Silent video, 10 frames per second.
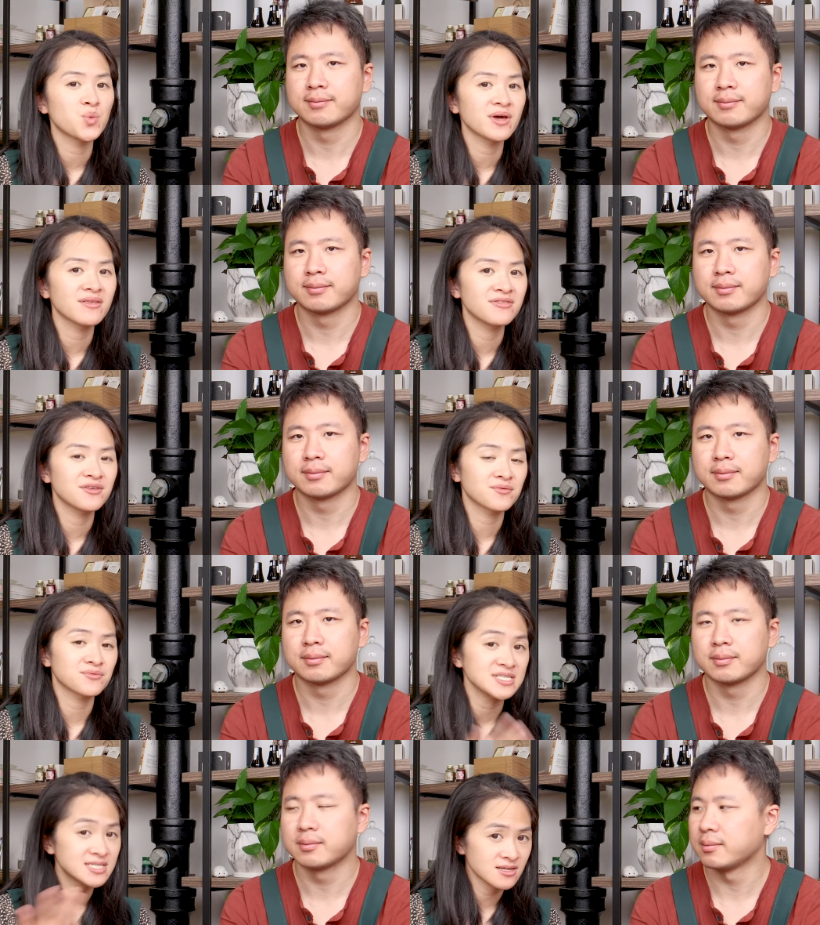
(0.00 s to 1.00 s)
Speaker 1: with the
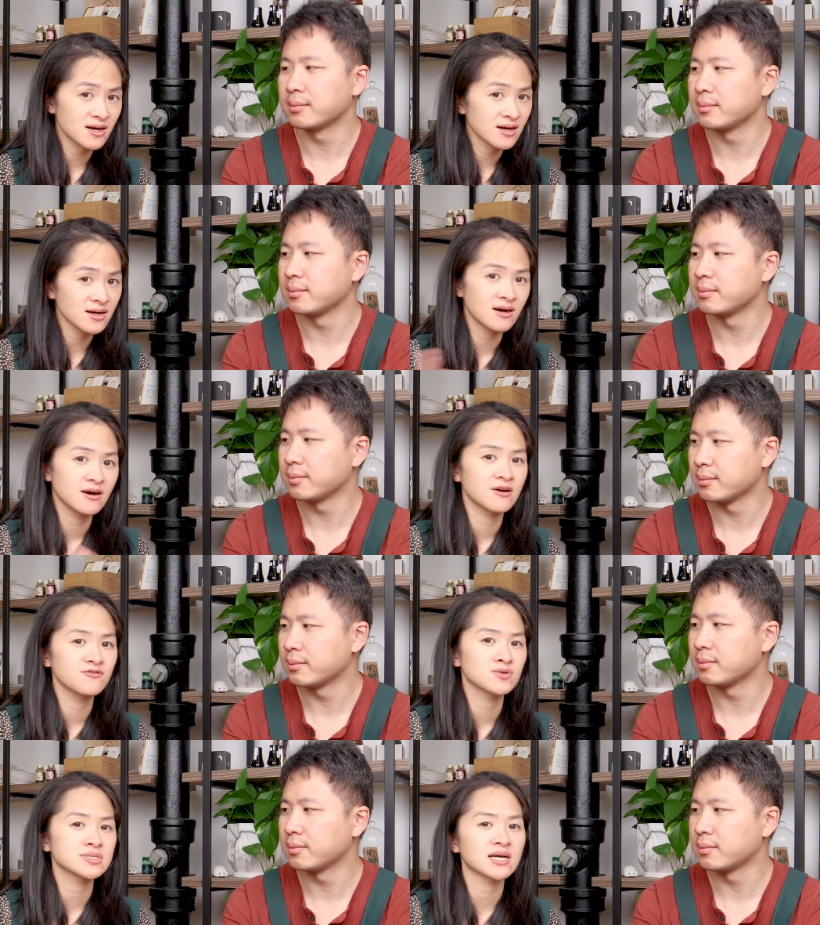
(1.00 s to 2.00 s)
restock
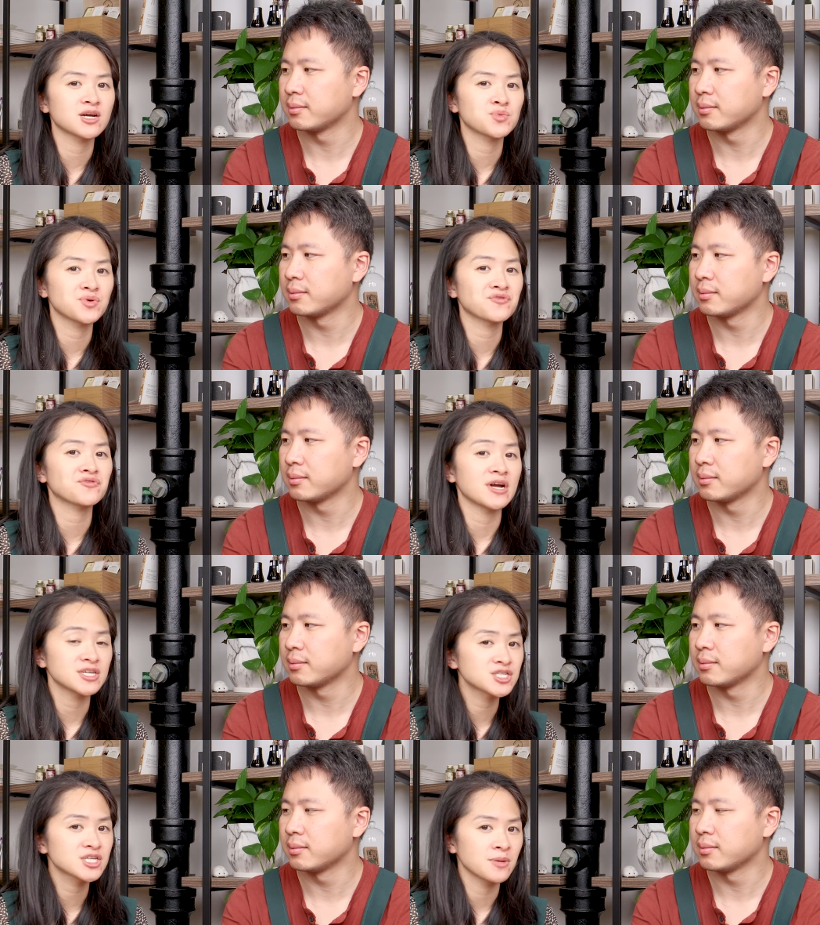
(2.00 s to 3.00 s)
of Yoseka
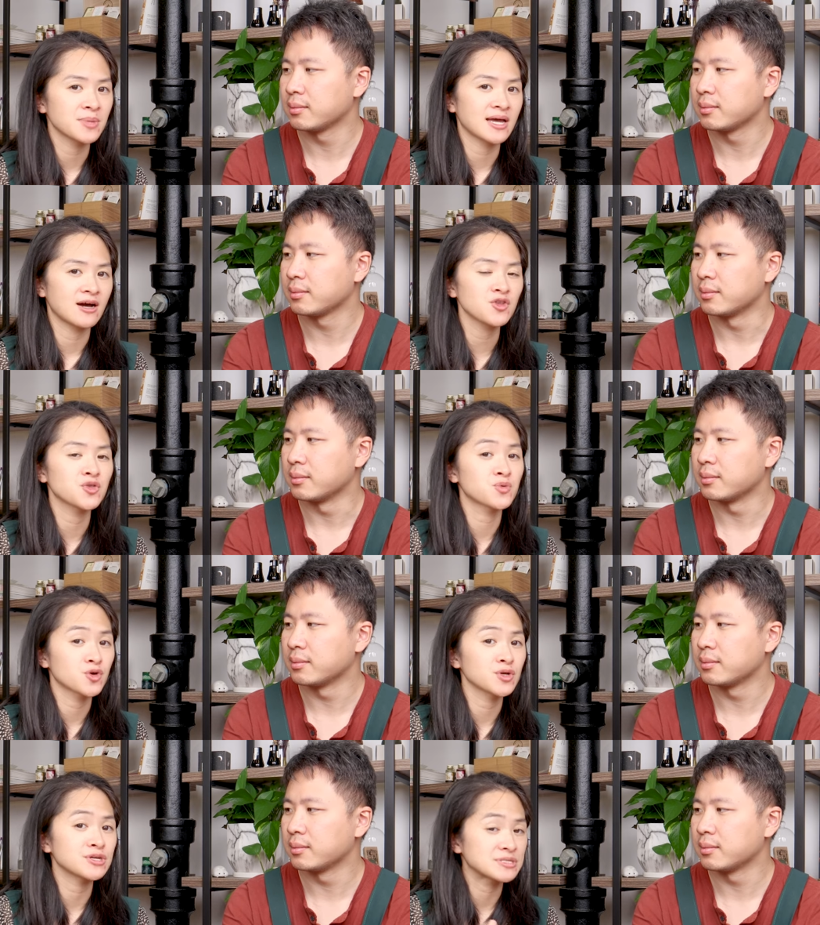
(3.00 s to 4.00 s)
Refresh coming out, the
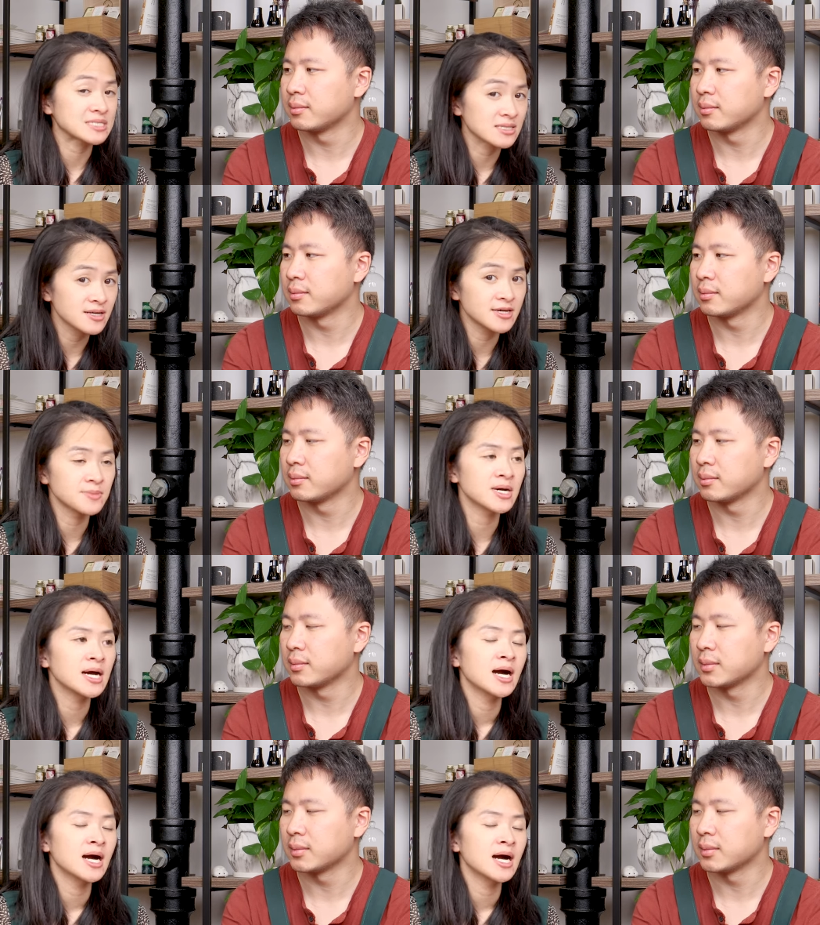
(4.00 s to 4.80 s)
Pro Gear Slim,